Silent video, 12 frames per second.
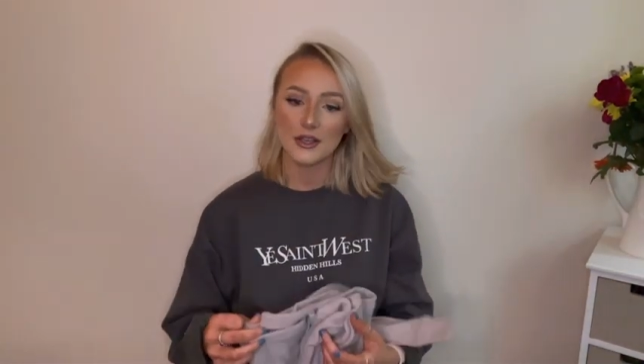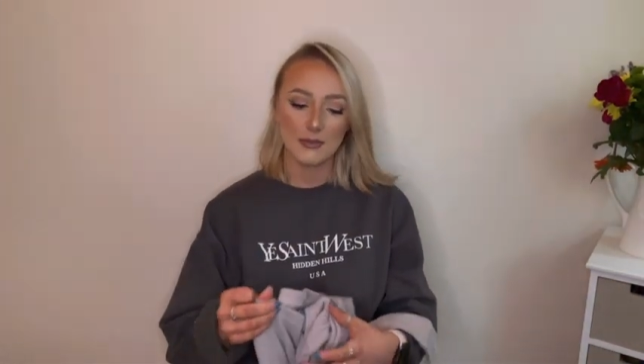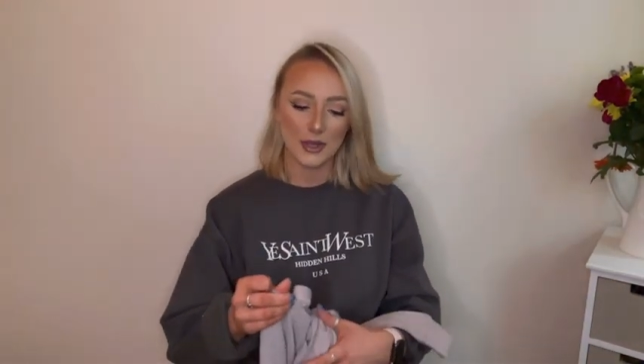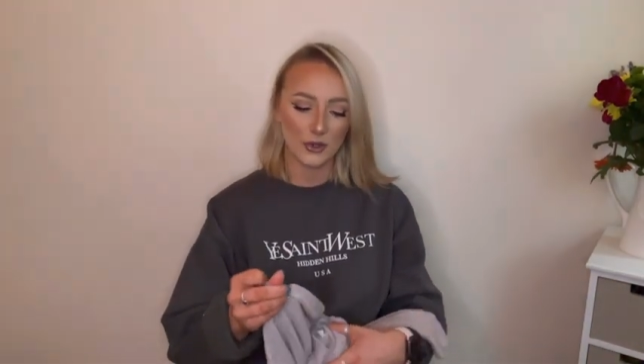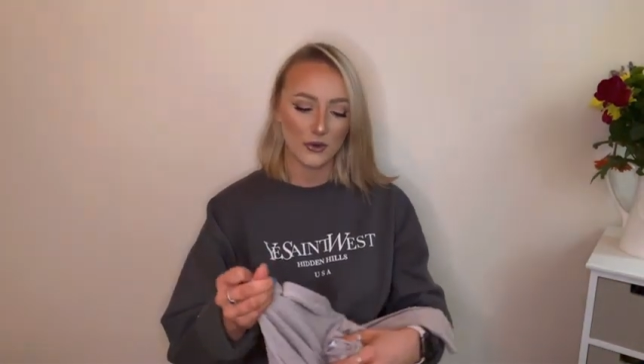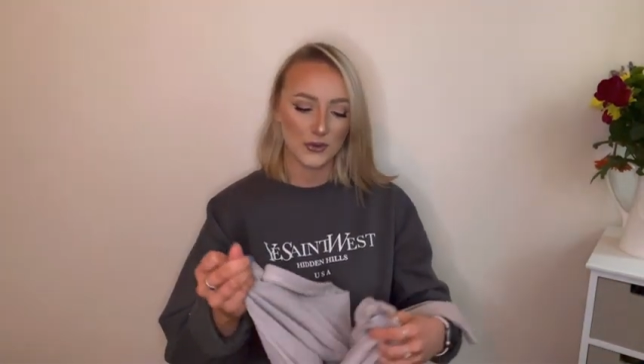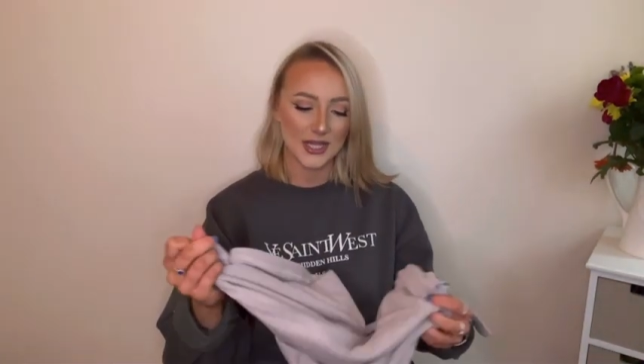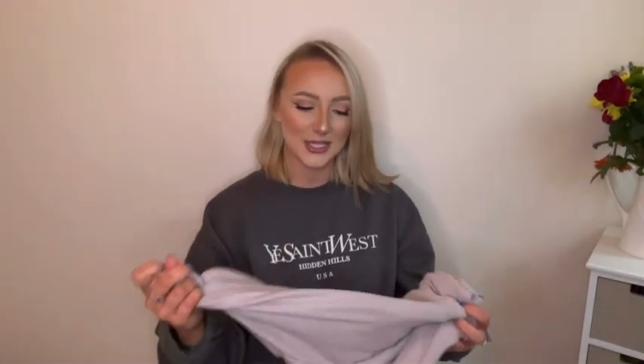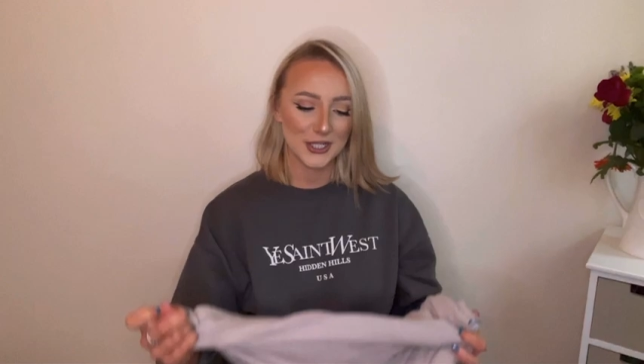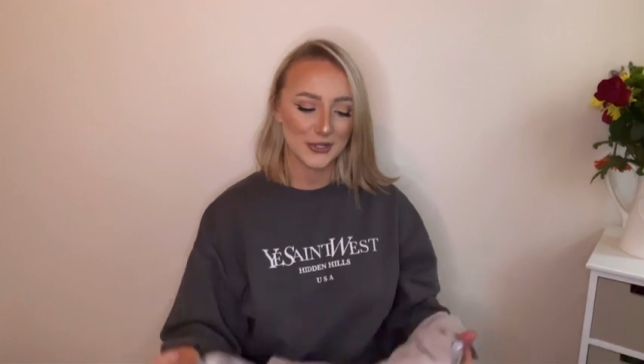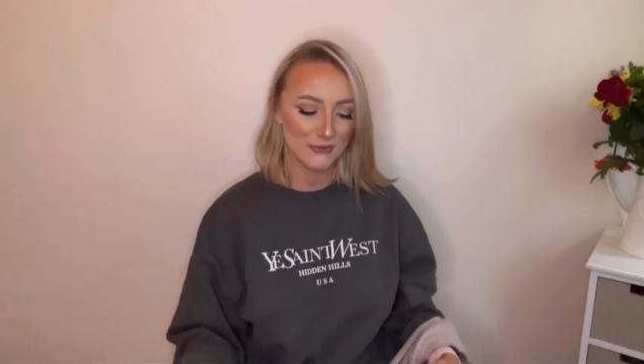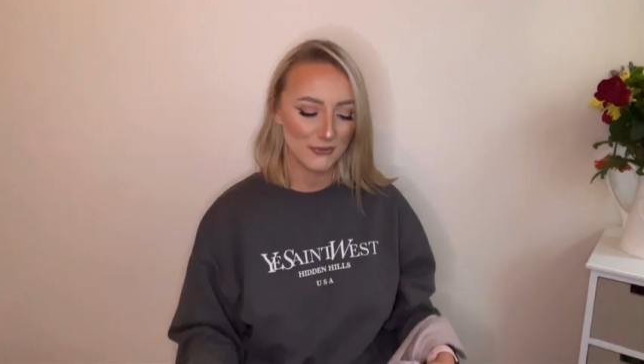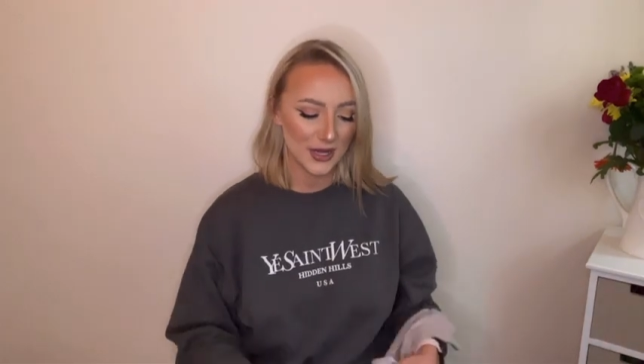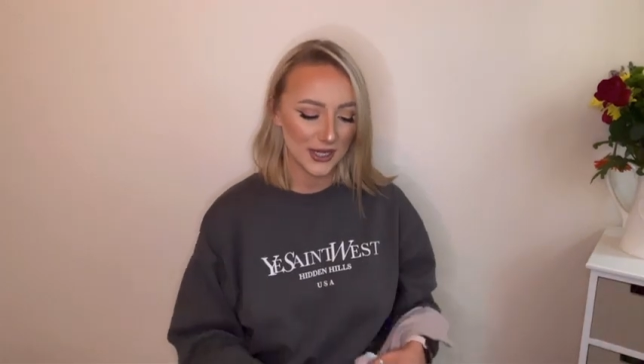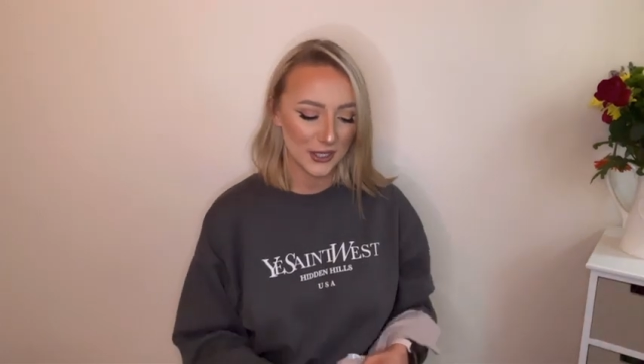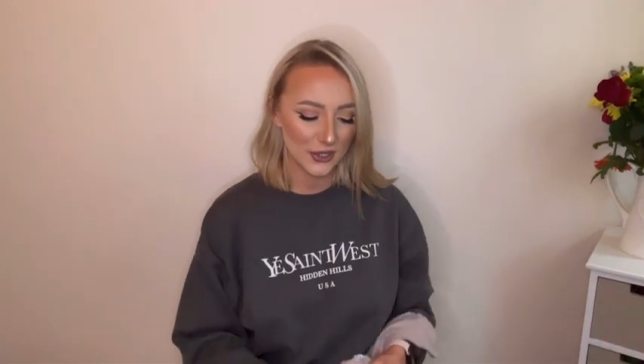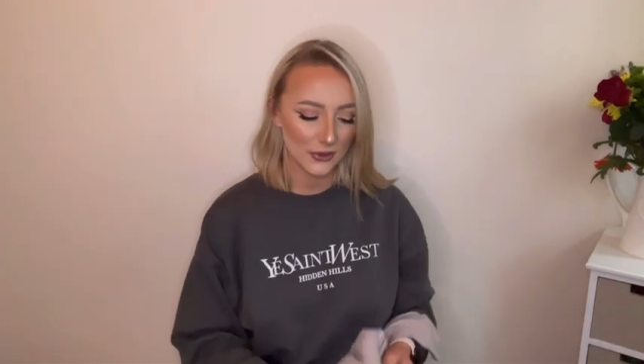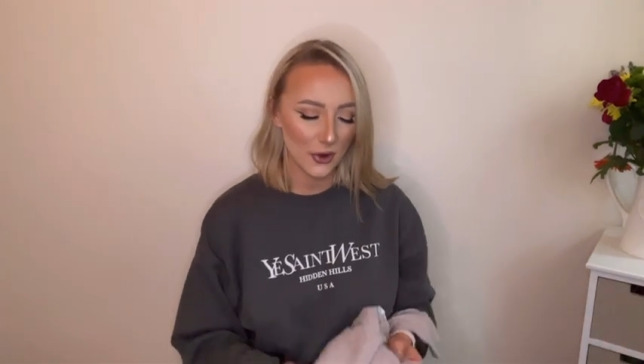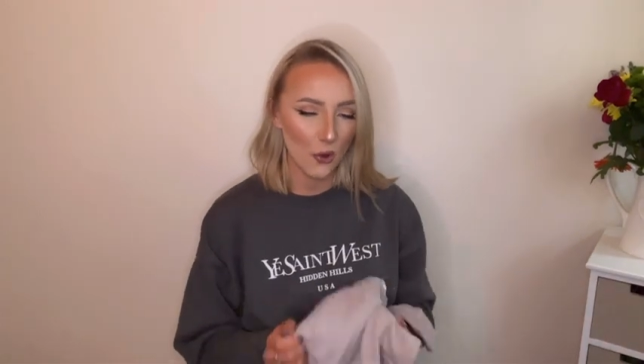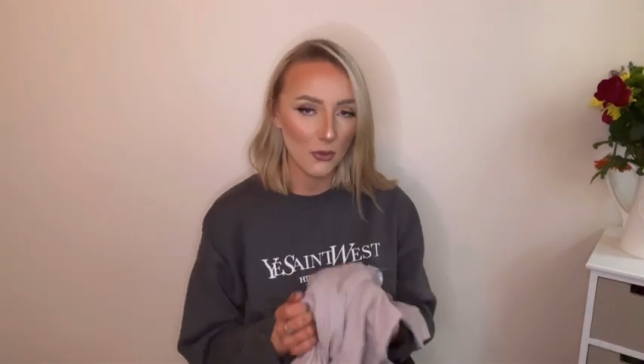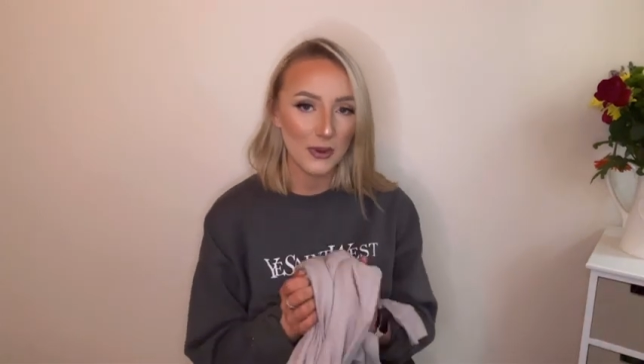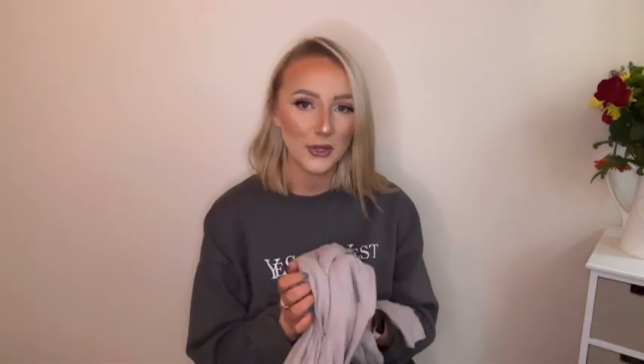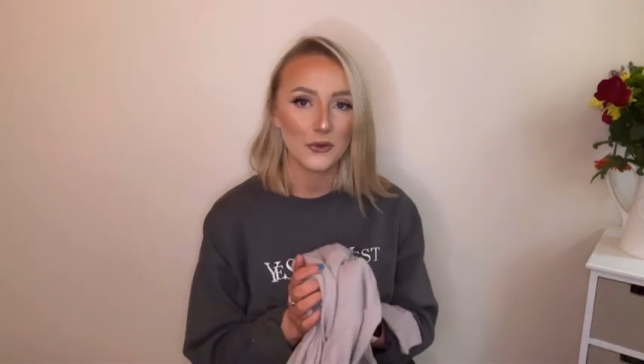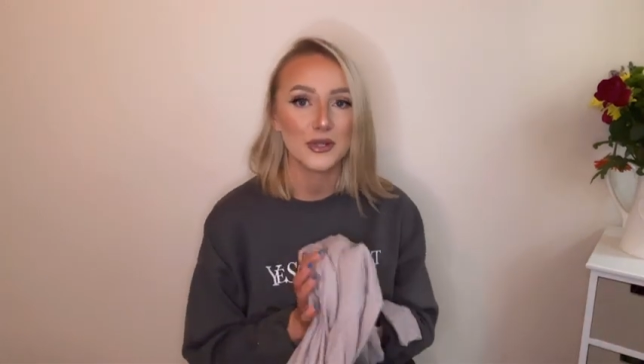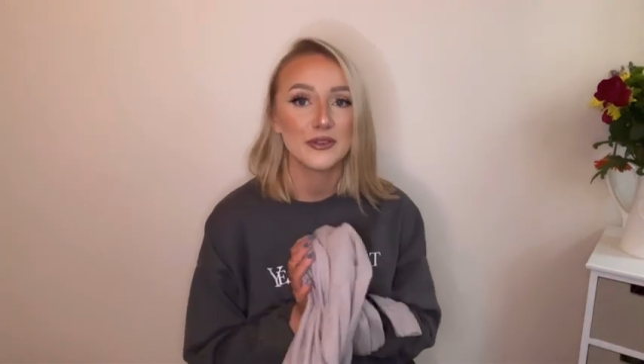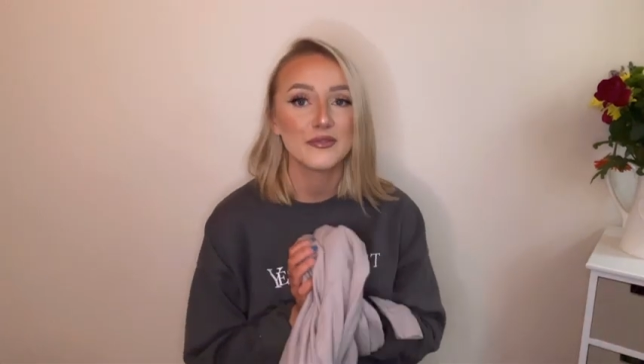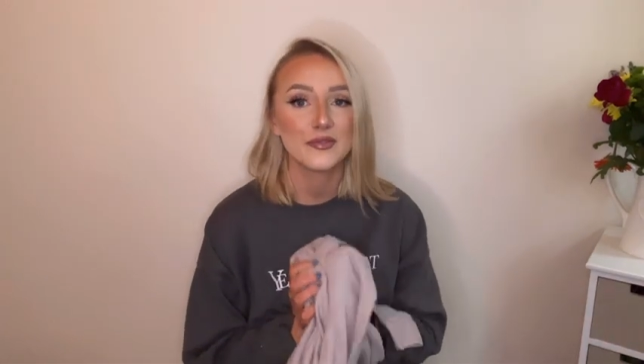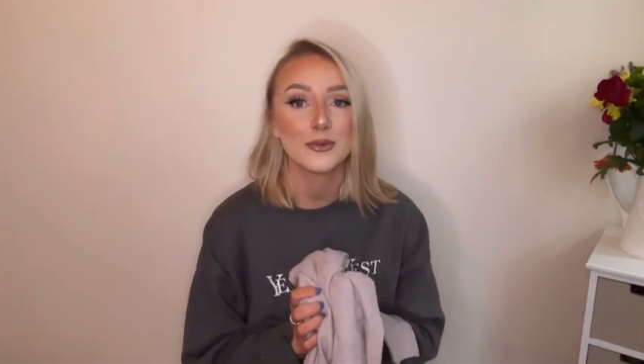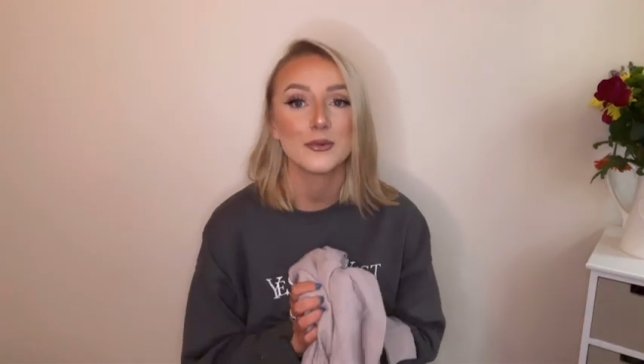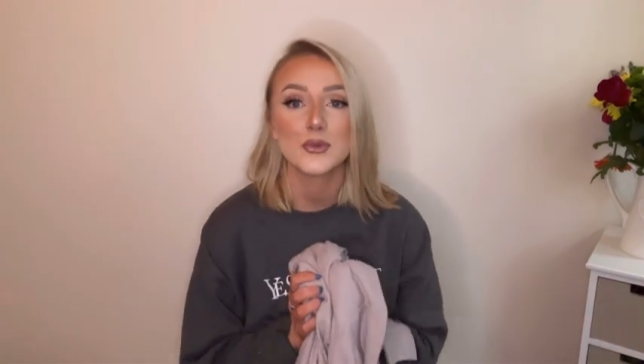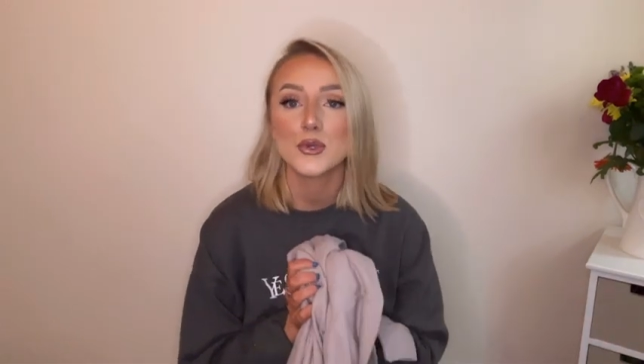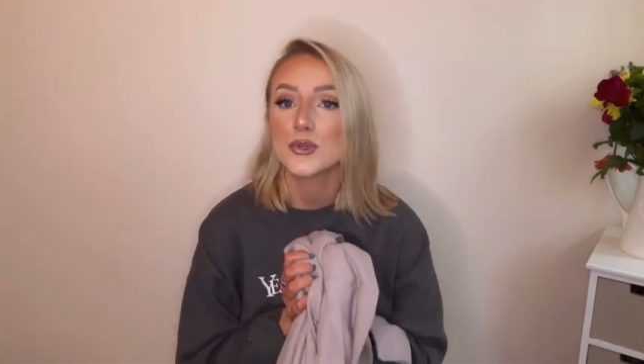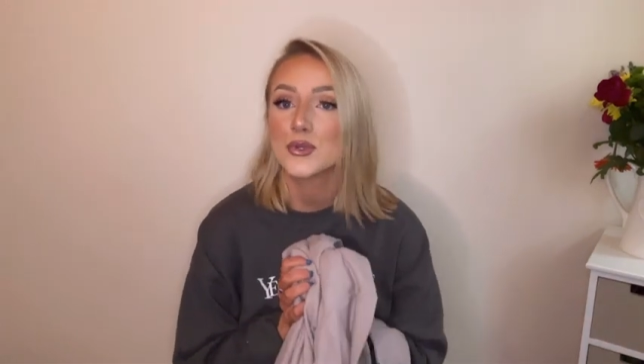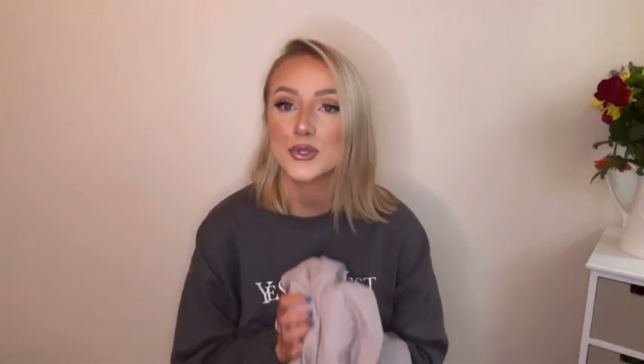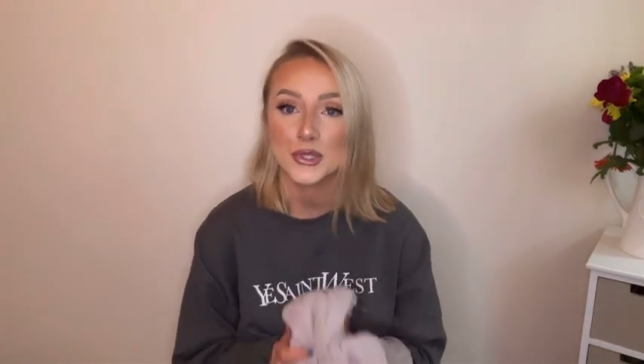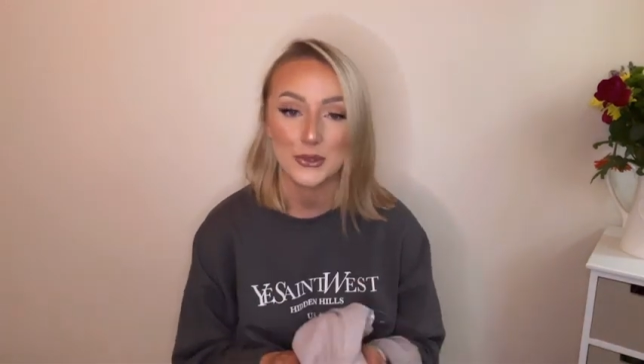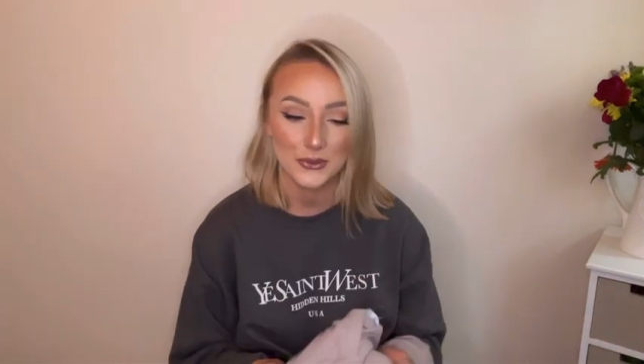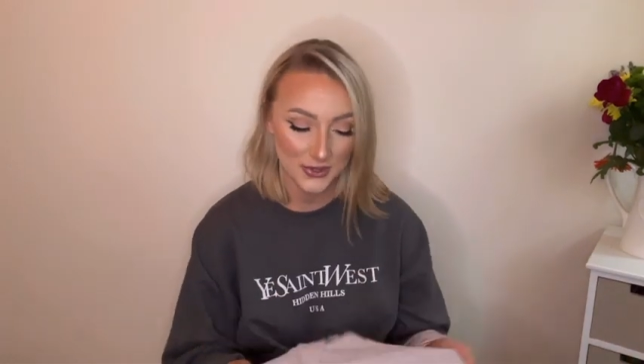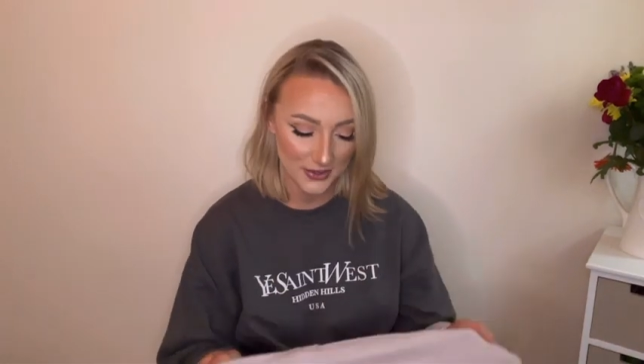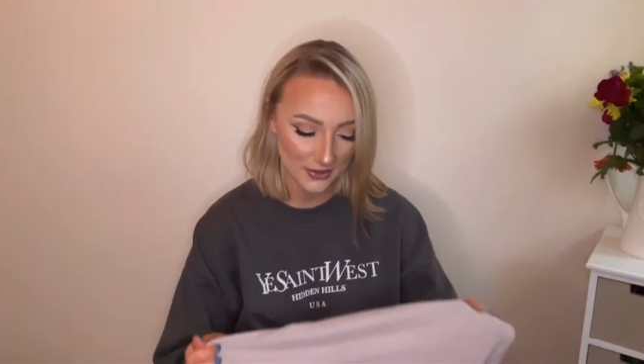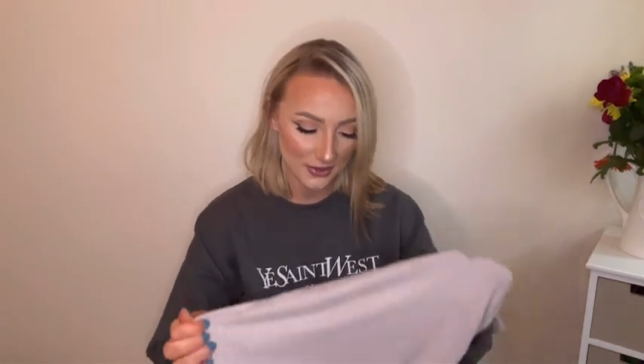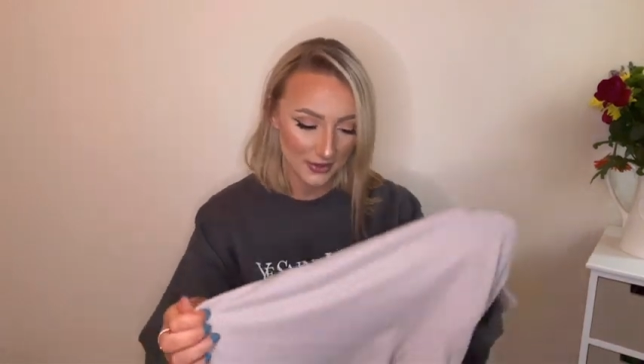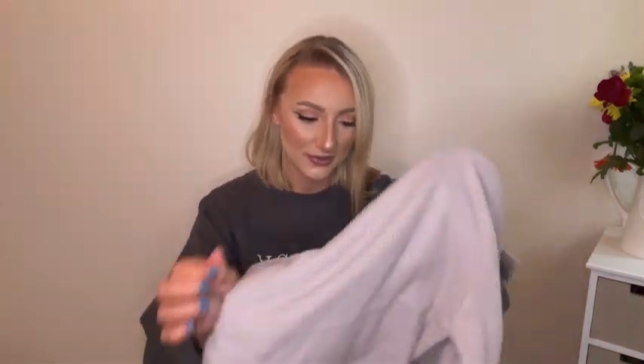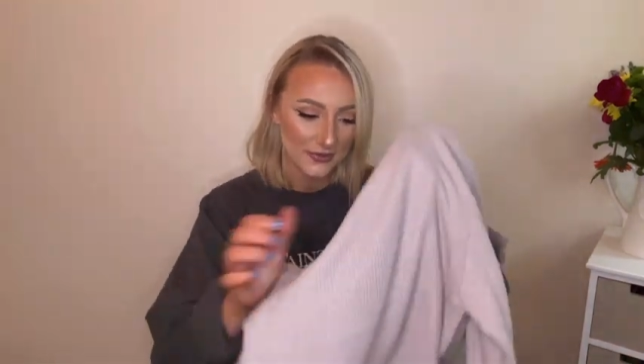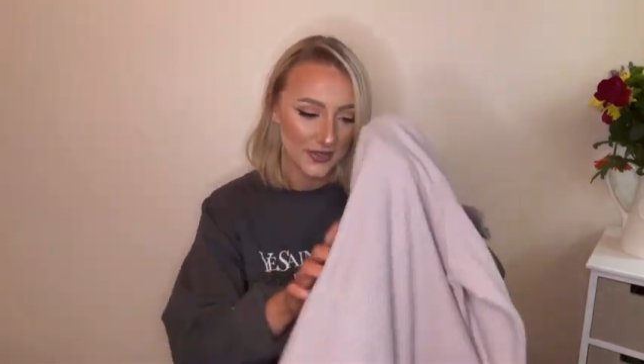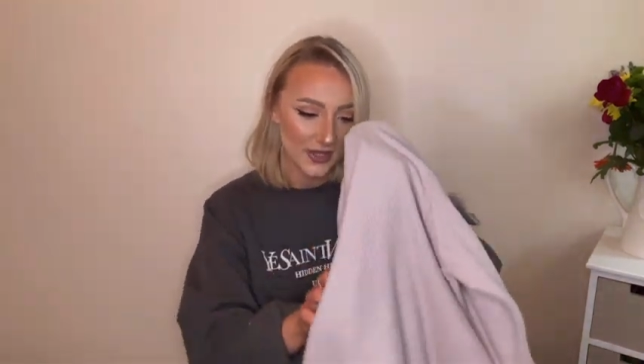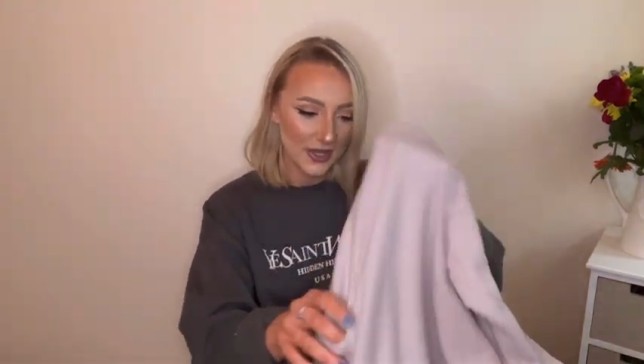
I got was actually really cute. Oh my god, it feels so soft.